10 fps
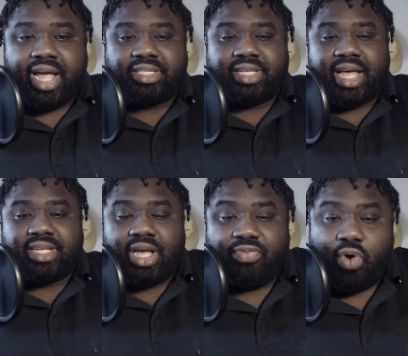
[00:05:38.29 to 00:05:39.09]

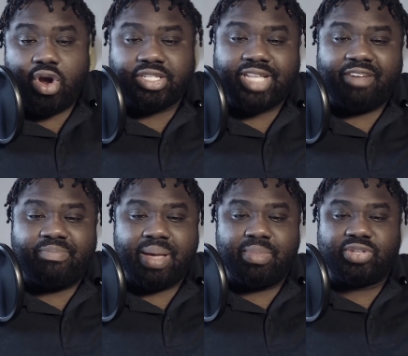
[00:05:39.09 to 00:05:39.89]
says four staff
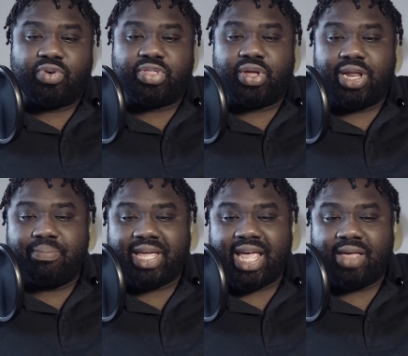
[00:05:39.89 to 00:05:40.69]
members for the
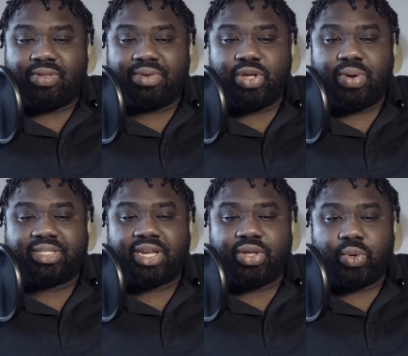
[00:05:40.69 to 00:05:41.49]
Olympic Games from the US
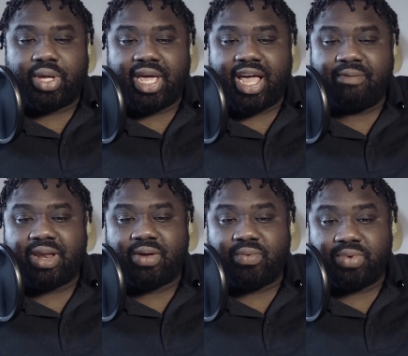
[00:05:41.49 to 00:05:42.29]
and the UK have been
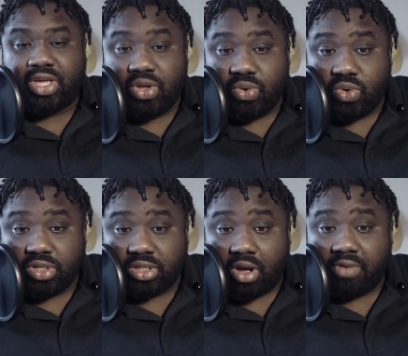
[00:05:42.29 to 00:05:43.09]

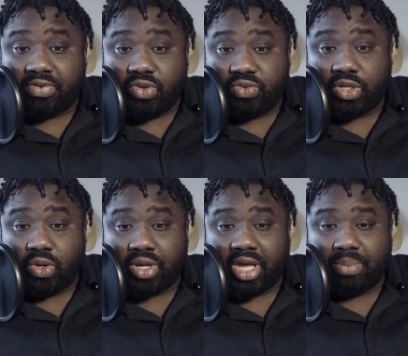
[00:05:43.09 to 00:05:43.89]
accused of using
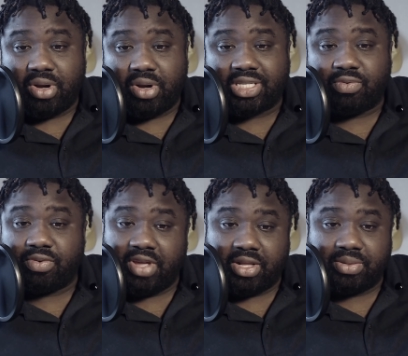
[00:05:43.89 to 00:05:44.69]
cocaine, police have
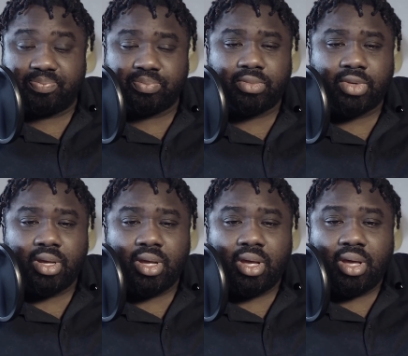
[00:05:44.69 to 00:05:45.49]
revealed.
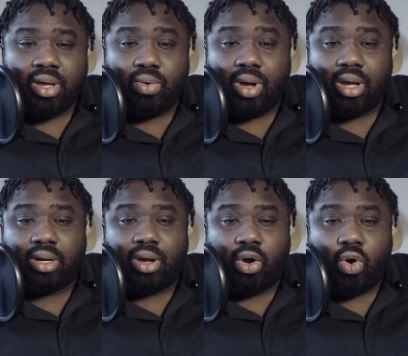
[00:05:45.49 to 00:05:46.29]

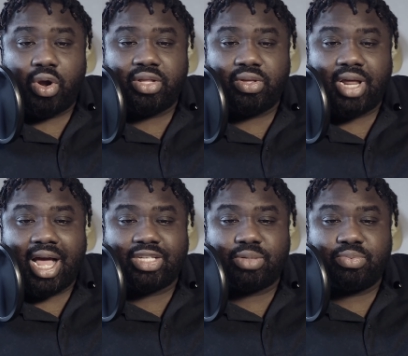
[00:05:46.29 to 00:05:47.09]
According to the
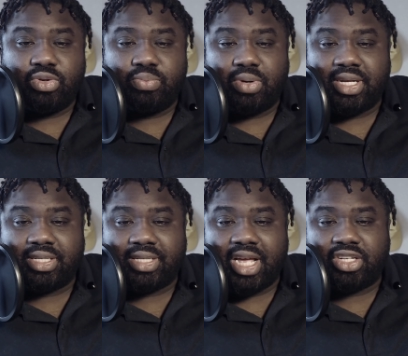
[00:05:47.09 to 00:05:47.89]
Azabu police
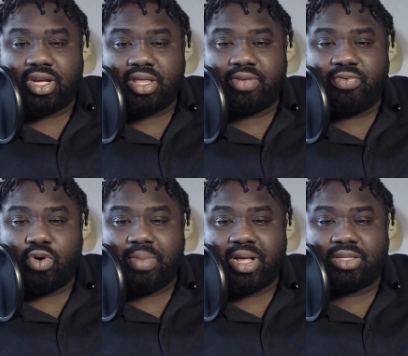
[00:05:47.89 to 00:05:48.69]
station, the
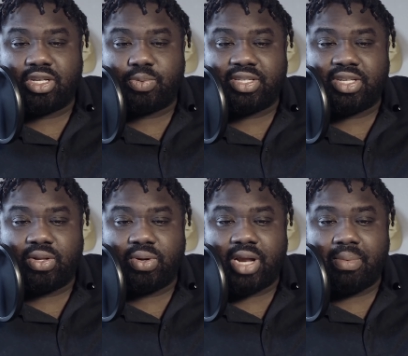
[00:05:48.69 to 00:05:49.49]
four male suspects
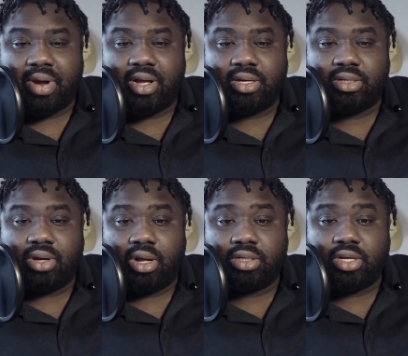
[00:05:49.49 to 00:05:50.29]
included American
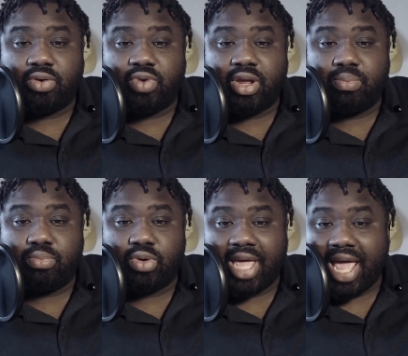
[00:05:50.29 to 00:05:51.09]
Dalton Ray
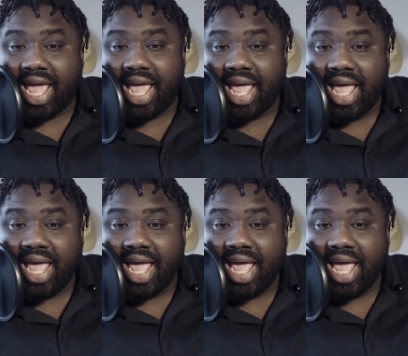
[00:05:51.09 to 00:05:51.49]
Bouquet